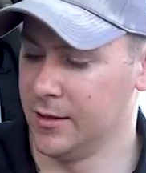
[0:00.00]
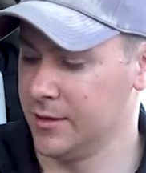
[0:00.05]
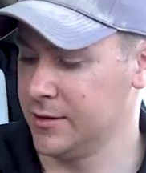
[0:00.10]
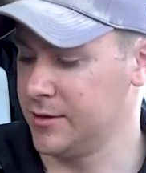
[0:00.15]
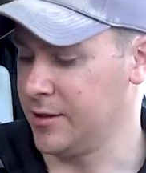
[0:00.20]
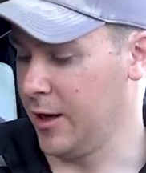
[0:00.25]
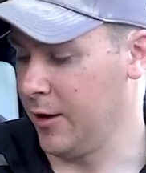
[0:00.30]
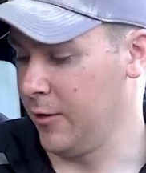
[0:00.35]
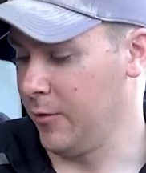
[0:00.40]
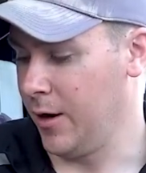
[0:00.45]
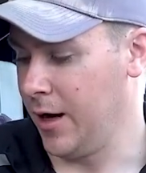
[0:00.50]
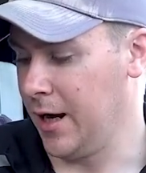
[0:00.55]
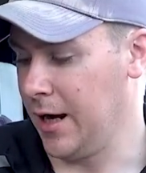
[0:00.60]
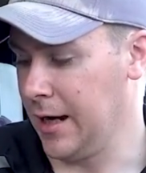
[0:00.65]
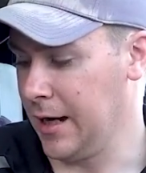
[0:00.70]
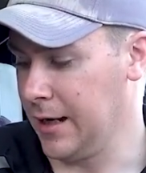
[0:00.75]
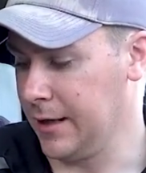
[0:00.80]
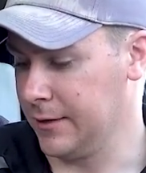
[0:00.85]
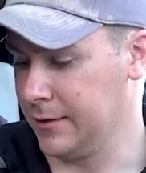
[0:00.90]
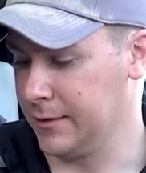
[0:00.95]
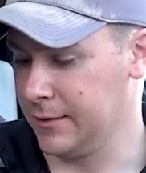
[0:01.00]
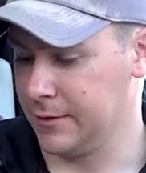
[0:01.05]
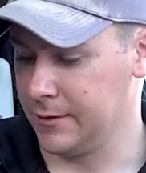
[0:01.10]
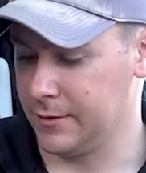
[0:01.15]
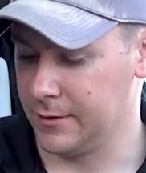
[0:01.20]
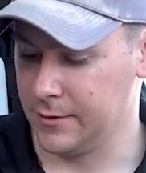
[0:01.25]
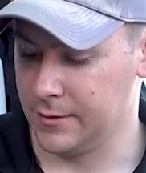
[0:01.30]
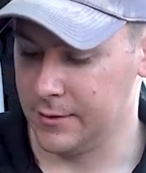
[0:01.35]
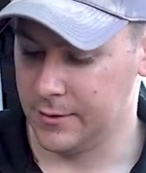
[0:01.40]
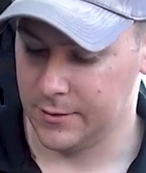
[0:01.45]
So
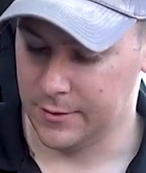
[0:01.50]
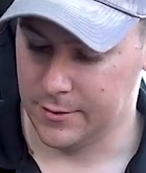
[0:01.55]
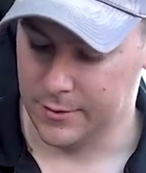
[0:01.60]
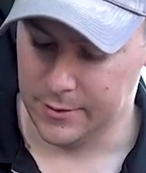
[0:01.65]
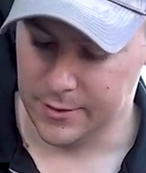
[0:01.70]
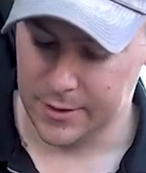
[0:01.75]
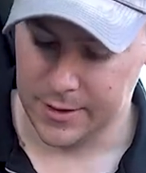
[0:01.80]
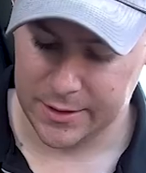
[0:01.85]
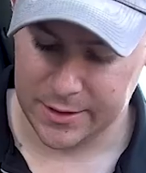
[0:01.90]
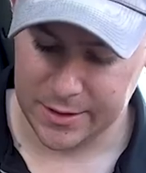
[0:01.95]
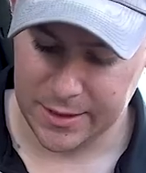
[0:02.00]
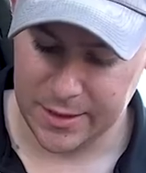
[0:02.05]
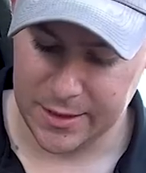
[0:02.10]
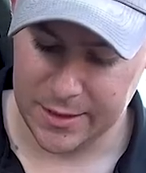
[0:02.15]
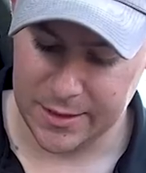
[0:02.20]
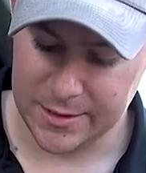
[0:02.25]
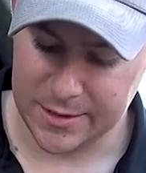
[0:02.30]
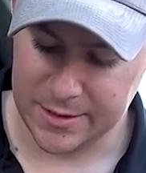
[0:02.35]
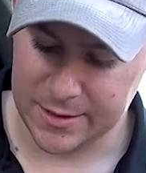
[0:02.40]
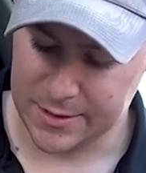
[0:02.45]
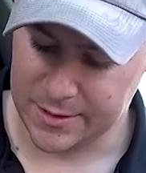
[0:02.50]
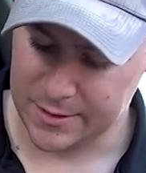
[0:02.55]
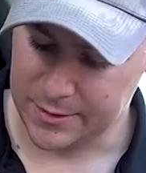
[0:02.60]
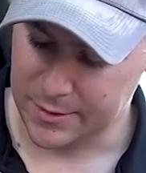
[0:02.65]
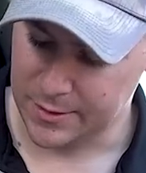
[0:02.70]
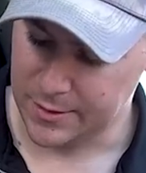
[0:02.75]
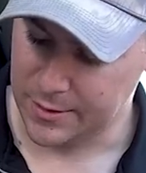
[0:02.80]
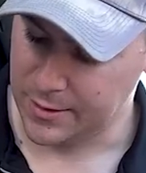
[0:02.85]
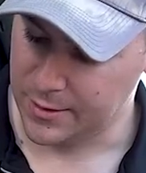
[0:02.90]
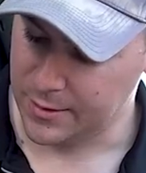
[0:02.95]
this is
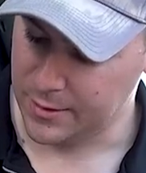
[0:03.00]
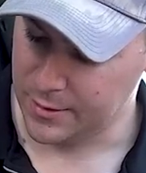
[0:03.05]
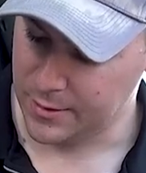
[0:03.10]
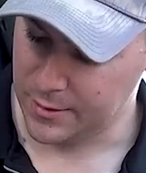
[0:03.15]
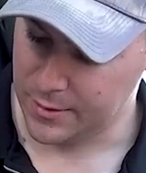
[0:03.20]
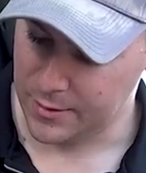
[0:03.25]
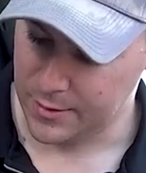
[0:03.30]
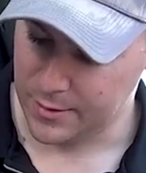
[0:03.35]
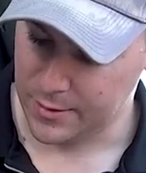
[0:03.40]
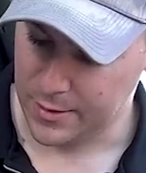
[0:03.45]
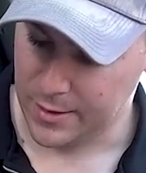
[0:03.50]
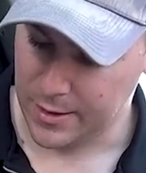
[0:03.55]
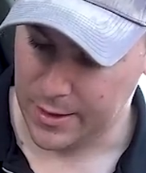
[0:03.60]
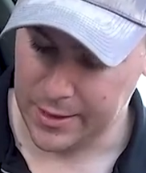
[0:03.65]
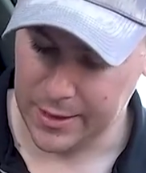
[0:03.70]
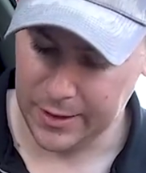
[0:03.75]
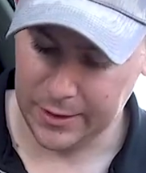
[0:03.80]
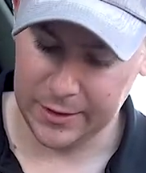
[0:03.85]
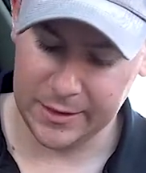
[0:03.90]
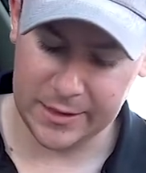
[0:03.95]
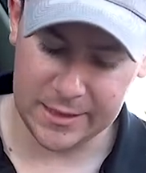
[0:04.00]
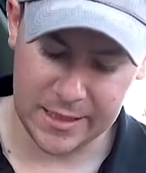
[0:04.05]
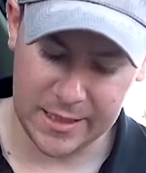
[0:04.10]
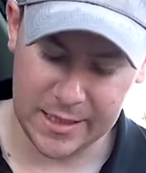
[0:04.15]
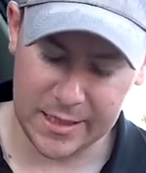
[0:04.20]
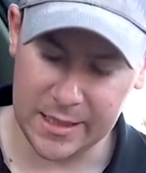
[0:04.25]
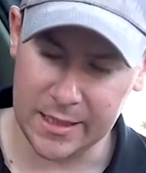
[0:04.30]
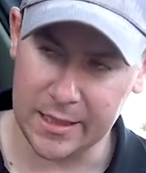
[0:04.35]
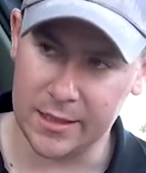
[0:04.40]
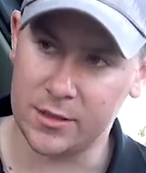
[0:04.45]
an
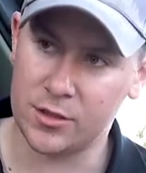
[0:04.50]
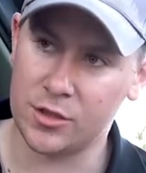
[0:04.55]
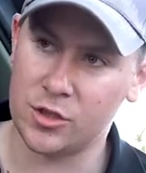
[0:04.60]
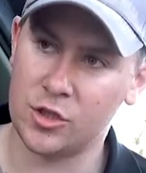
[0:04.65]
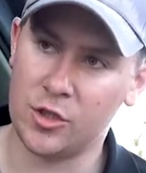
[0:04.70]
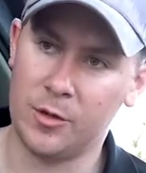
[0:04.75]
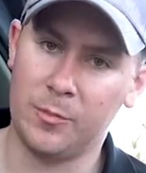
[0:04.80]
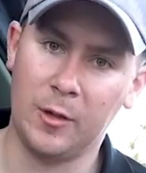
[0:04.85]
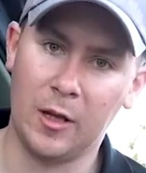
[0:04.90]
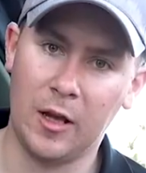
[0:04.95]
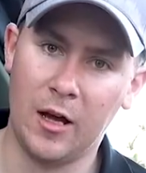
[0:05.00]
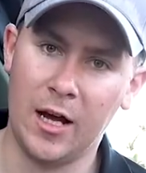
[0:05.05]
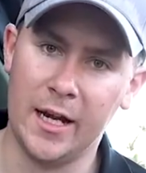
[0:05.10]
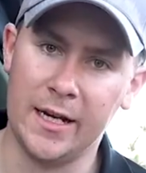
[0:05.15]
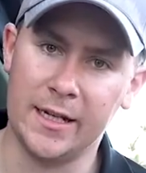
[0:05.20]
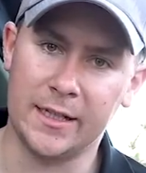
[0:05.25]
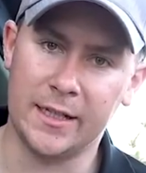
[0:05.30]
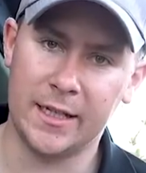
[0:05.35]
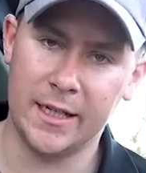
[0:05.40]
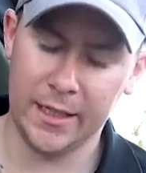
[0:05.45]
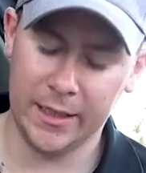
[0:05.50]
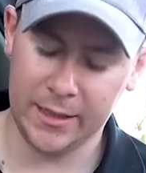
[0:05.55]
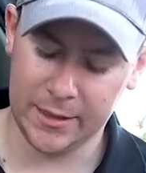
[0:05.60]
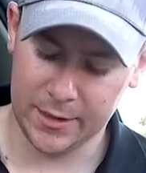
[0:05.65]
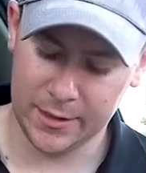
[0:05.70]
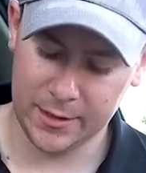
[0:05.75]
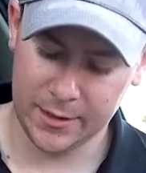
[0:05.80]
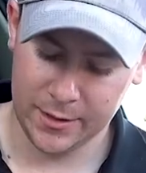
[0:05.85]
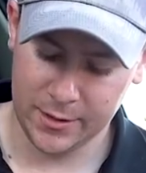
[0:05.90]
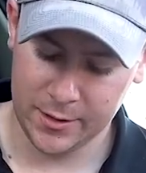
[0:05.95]
LED strip light kit.
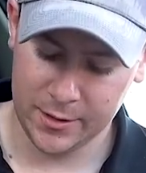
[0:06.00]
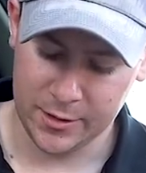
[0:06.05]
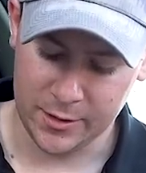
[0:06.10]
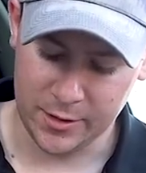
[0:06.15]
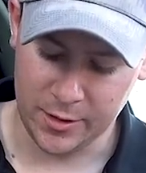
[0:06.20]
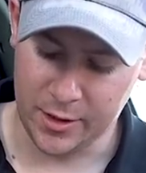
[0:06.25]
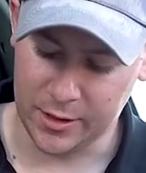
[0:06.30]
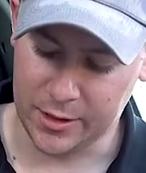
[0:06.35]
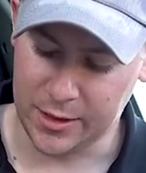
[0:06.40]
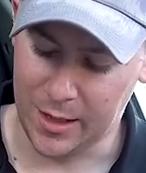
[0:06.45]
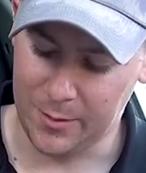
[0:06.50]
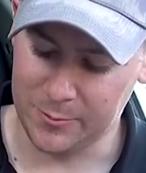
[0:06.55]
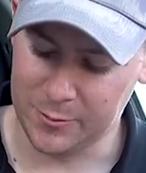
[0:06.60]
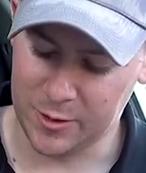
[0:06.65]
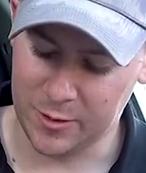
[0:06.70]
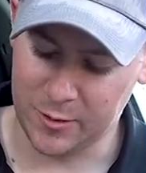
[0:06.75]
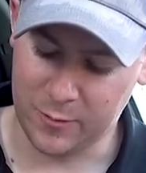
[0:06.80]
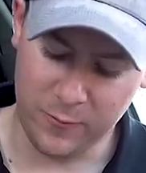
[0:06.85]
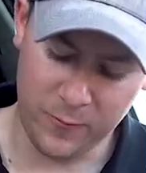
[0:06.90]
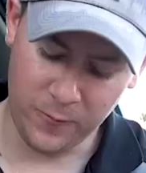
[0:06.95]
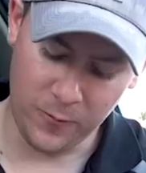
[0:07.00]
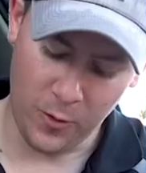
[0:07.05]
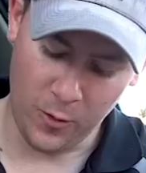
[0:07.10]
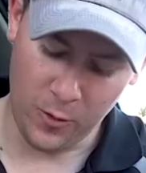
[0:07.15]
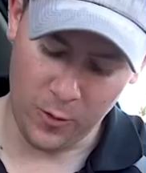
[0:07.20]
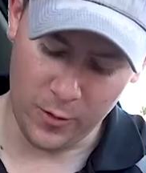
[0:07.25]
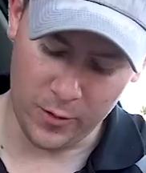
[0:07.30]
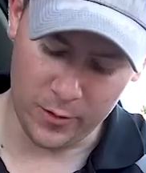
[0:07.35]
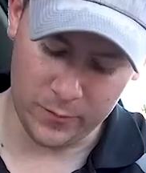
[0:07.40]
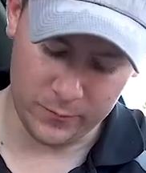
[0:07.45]
So it comes with
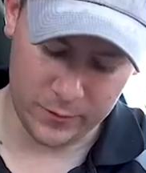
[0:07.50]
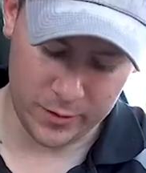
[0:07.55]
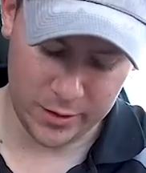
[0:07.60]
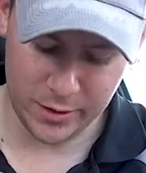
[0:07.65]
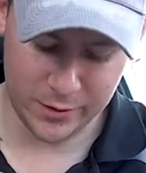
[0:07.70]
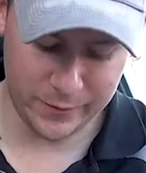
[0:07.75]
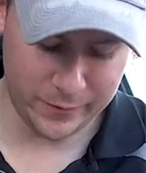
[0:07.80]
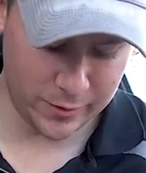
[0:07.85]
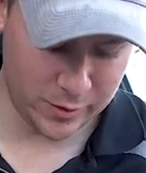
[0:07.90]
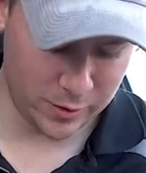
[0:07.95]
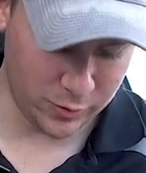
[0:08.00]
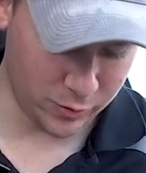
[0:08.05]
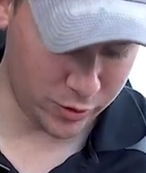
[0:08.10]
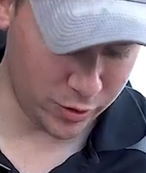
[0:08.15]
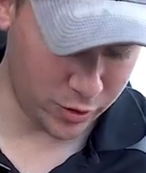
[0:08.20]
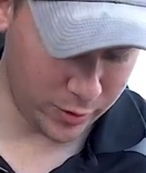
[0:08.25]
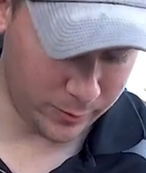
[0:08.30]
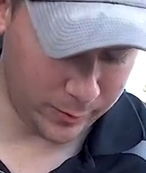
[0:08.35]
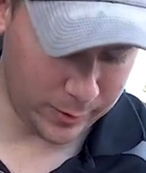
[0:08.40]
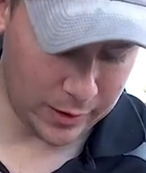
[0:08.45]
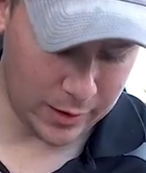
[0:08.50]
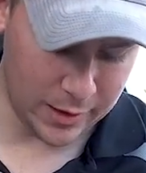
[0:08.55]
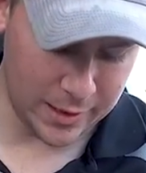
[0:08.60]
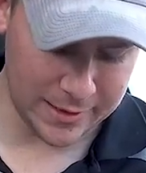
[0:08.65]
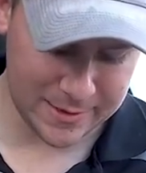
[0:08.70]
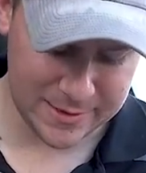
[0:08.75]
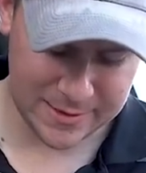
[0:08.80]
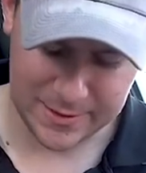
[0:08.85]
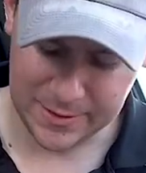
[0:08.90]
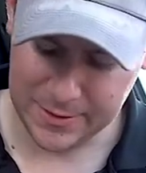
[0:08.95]
4 individual strip
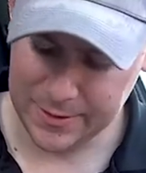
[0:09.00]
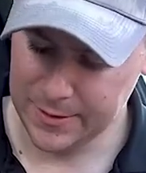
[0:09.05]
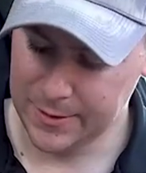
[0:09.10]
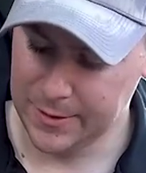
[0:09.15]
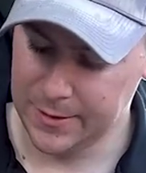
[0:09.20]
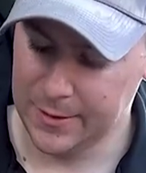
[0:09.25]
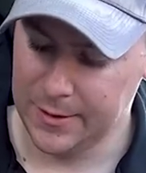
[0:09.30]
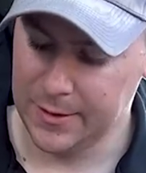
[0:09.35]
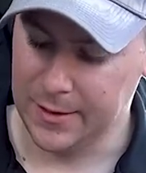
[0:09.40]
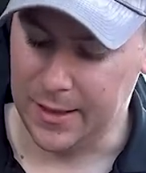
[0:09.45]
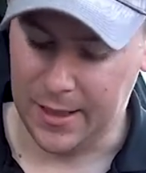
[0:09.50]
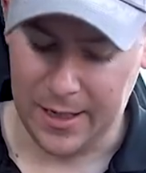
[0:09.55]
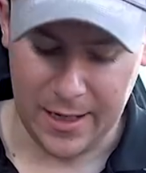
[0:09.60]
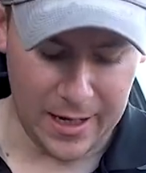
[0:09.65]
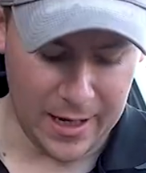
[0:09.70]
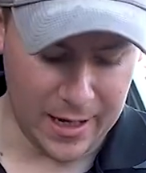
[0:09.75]
lights. They